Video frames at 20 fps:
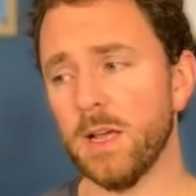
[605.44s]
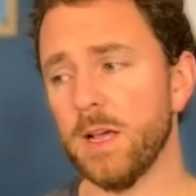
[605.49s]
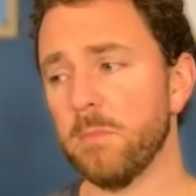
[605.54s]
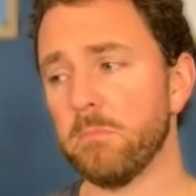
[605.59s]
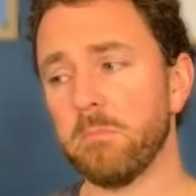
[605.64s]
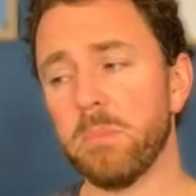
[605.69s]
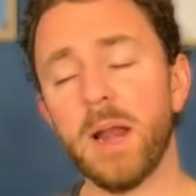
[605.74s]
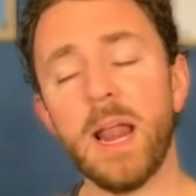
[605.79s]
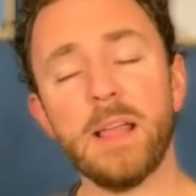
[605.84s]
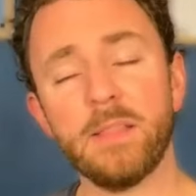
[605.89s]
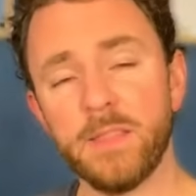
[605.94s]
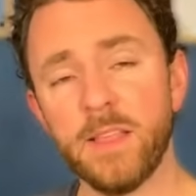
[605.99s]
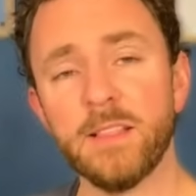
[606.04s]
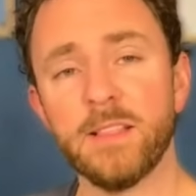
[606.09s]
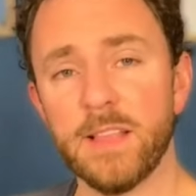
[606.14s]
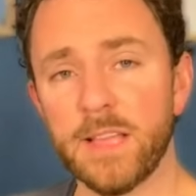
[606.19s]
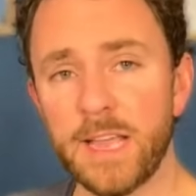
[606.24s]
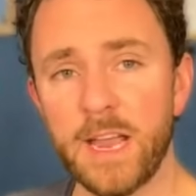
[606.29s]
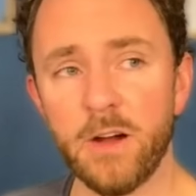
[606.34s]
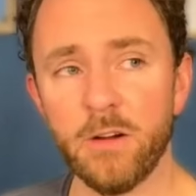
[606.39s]
but I think
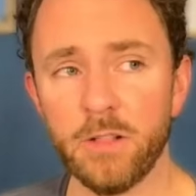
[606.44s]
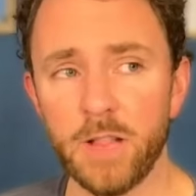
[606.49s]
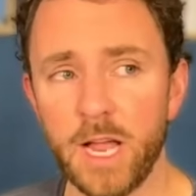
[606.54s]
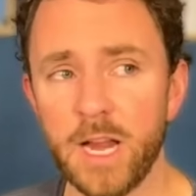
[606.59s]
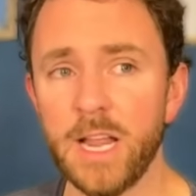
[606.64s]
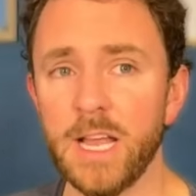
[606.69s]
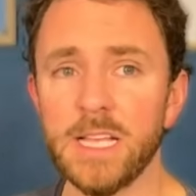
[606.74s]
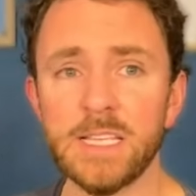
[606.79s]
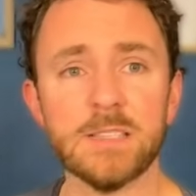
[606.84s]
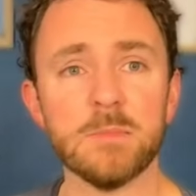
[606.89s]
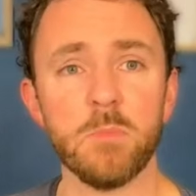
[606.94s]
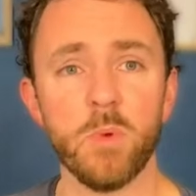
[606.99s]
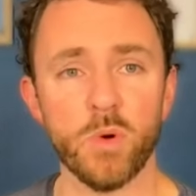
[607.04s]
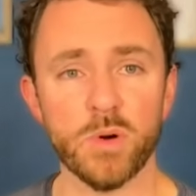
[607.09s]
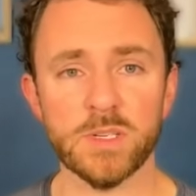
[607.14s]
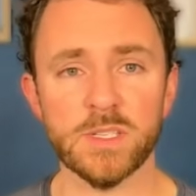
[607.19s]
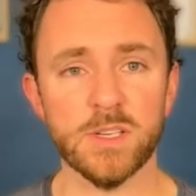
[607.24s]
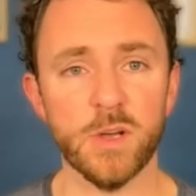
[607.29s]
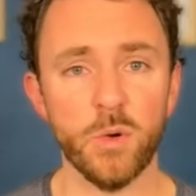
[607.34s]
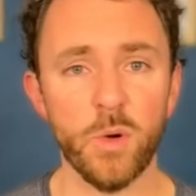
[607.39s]
that Carolina is more
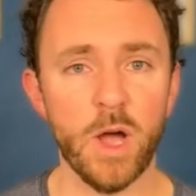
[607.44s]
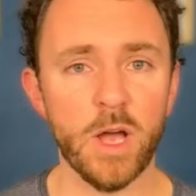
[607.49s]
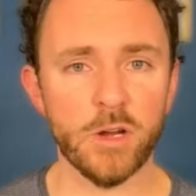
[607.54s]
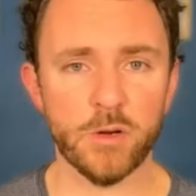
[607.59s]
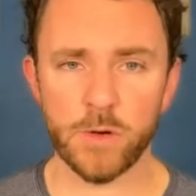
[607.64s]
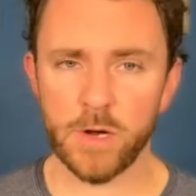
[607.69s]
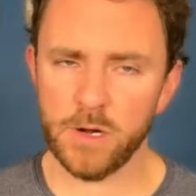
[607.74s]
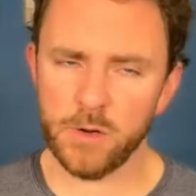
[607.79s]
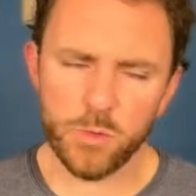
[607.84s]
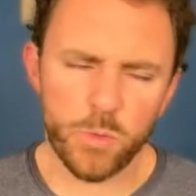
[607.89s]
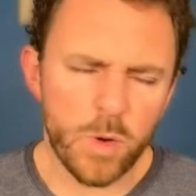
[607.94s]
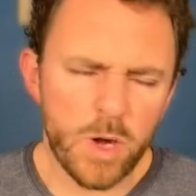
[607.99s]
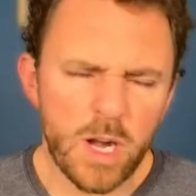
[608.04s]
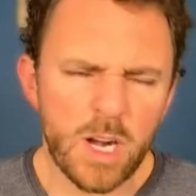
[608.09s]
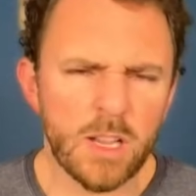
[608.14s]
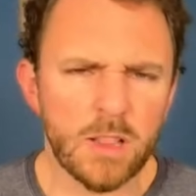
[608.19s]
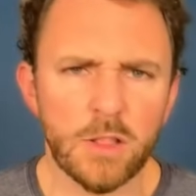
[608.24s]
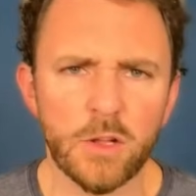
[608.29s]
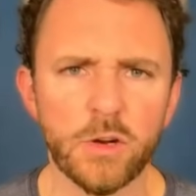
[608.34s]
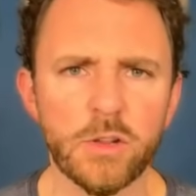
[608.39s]
so underrated. We're
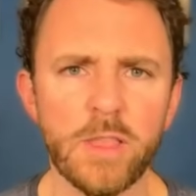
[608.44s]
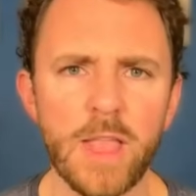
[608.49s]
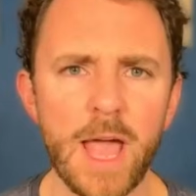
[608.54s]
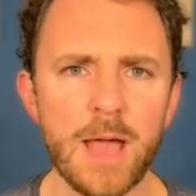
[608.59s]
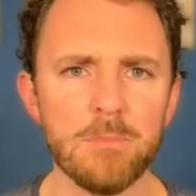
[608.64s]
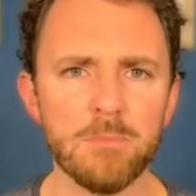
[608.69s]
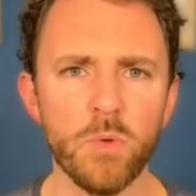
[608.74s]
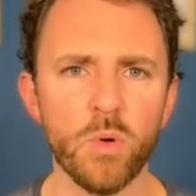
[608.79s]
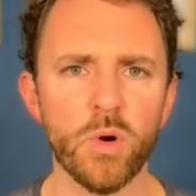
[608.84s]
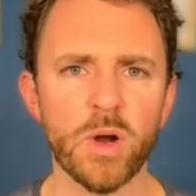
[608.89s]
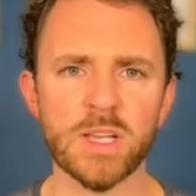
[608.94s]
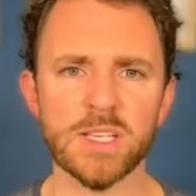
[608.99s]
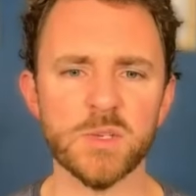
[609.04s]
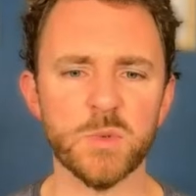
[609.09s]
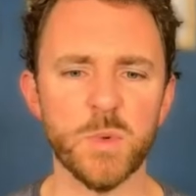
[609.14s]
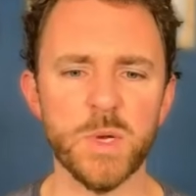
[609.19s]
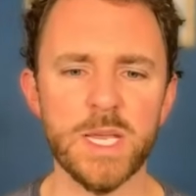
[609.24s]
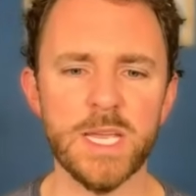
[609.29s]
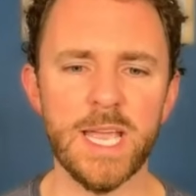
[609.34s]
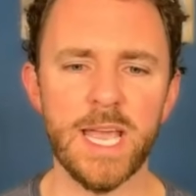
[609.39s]
going to learn that more as
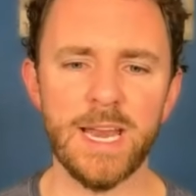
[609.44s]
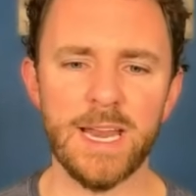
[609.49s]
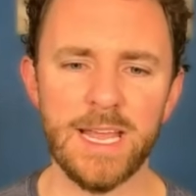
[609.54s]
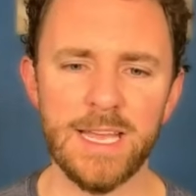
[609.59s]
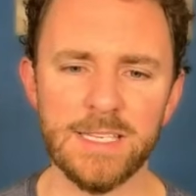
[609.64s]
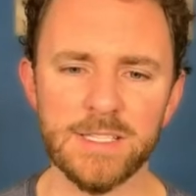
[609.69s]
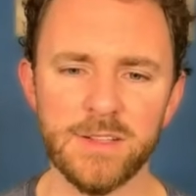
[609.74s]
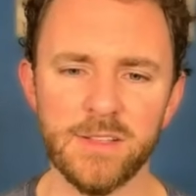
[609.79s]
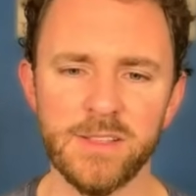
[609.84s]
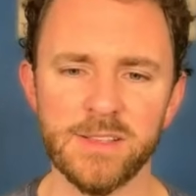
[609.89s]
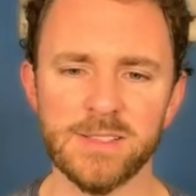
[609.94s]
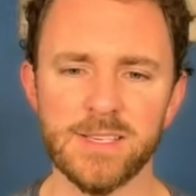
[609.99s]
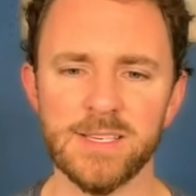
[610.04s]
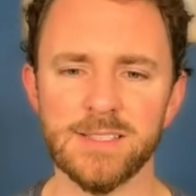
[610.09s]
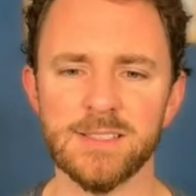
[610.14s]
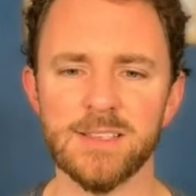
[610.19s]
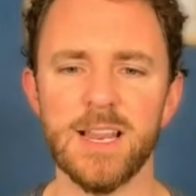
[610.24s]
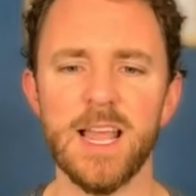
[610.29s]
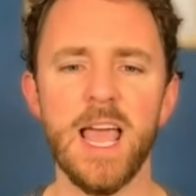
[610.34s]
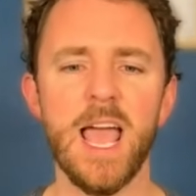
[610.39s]
we get into the
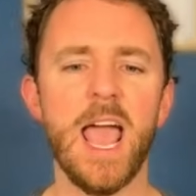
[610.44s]
season.